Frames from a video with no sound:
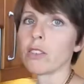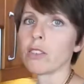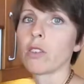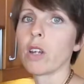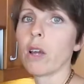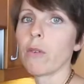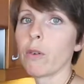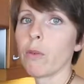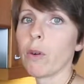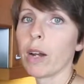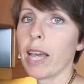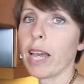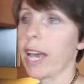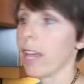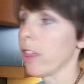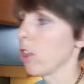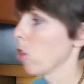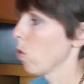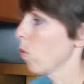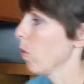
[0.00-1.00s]
so now we want to
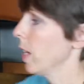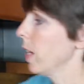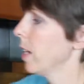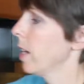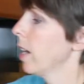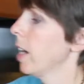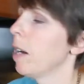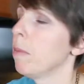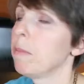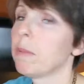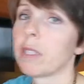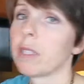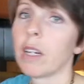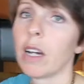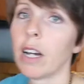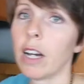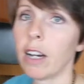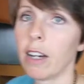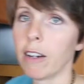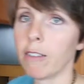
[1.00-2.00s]
add 3 cups
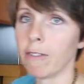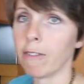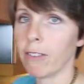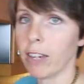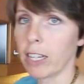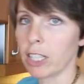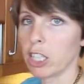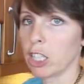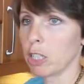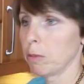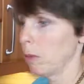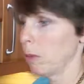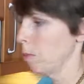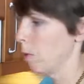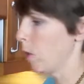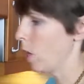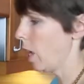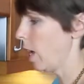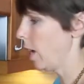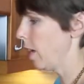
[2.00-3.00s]
of vegetable
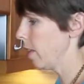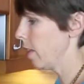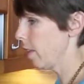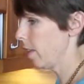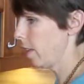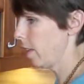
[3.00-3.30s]
broth.